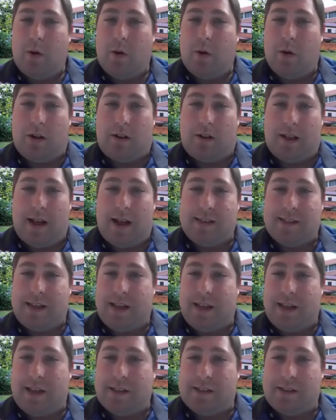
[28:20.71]
or a class
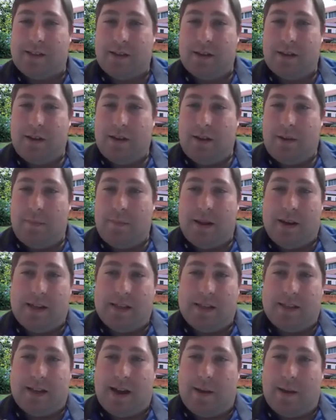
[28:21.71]
that has
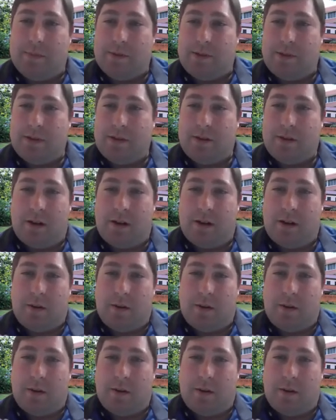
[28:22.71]
meeting times